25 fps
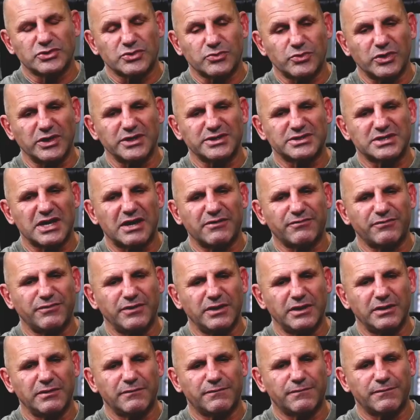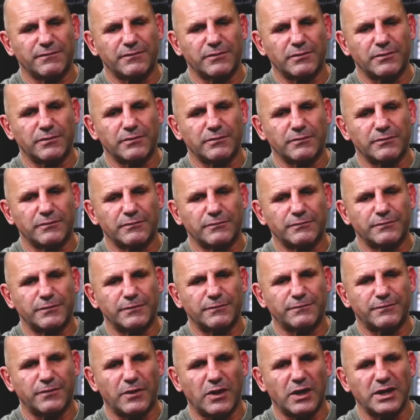a really tough year for
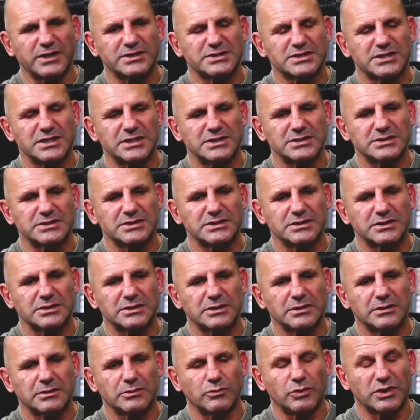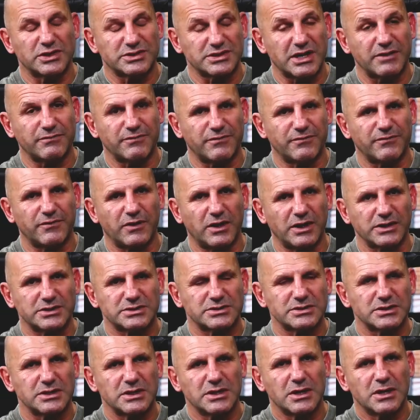fights. And when I say for
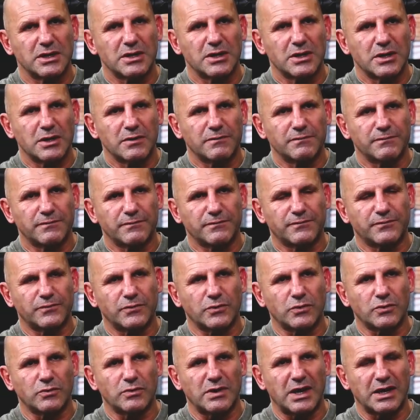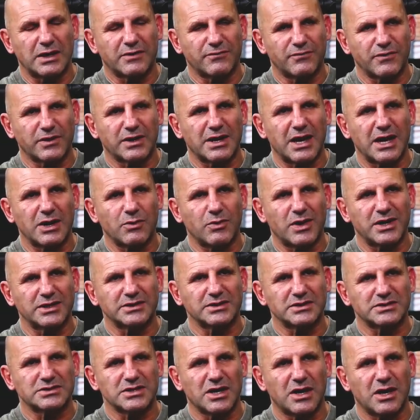fights, for K1 at the
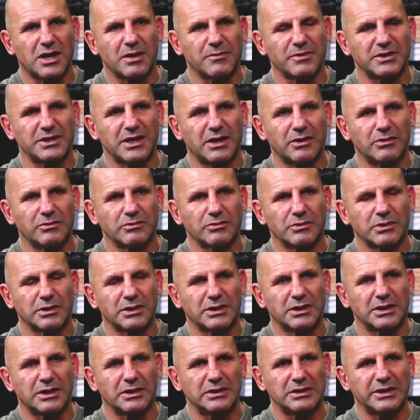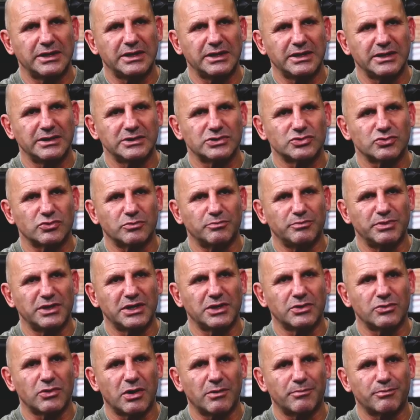time, and they were leading into a big
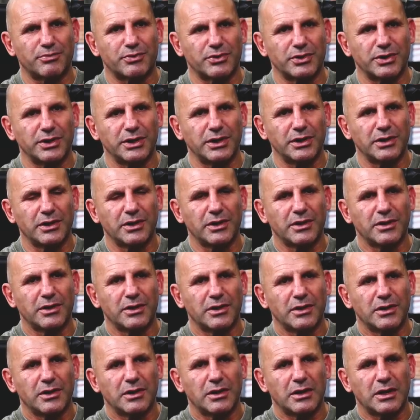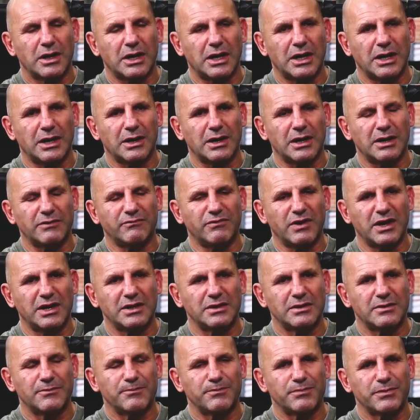Grand Prix event.
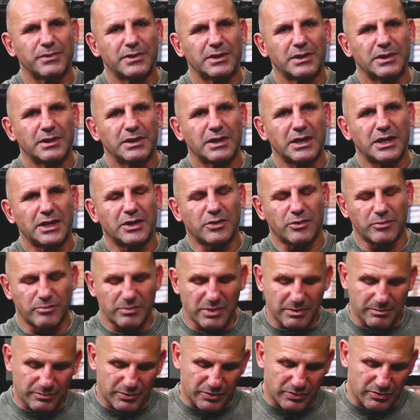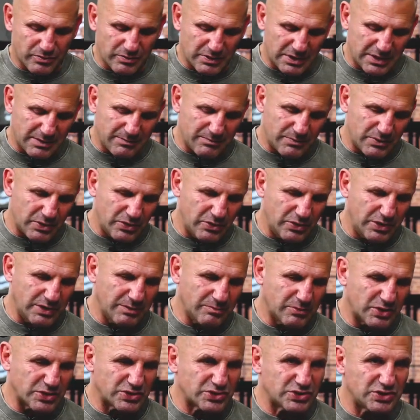And I remember hurting
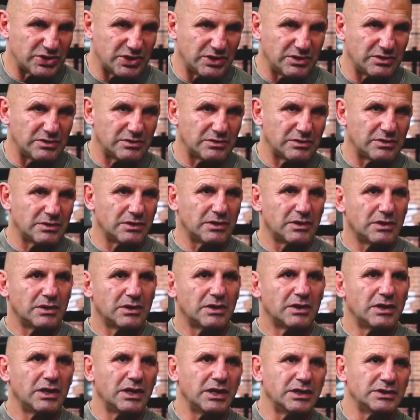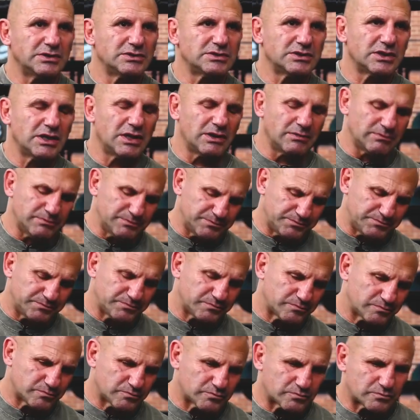my shin,
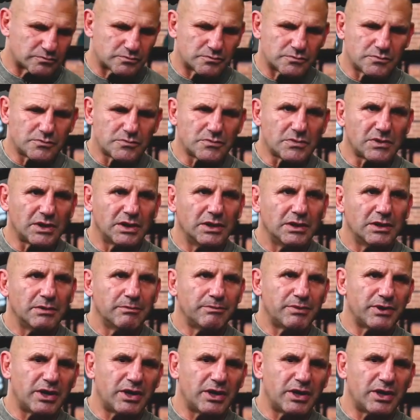but